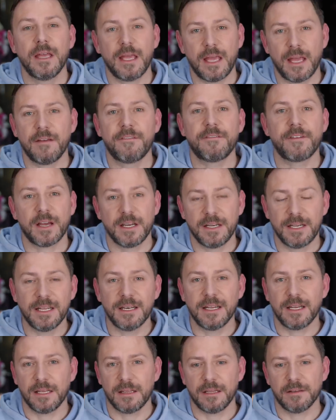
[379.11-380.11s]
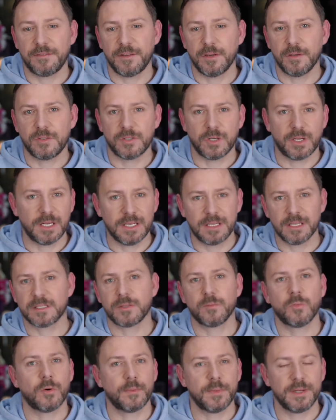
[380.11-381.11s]
if I need it in the future. He
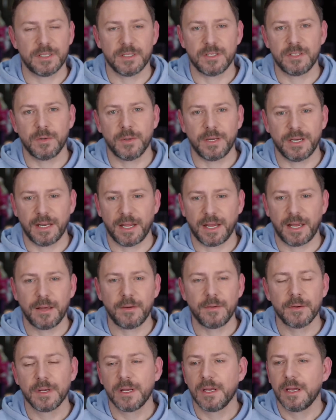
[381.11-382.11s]
doesn't want me to do it now.